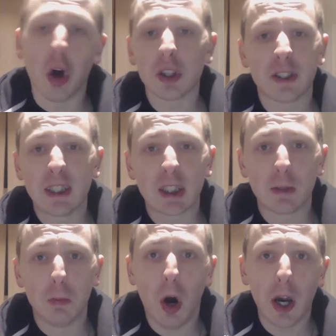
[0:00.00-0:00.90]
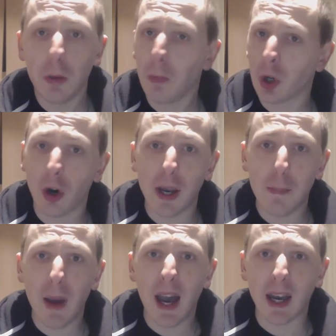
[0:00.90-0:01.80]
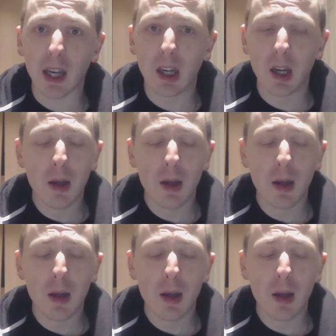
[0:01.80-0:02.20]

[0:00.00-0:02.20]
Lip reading: lost his smile but got it back.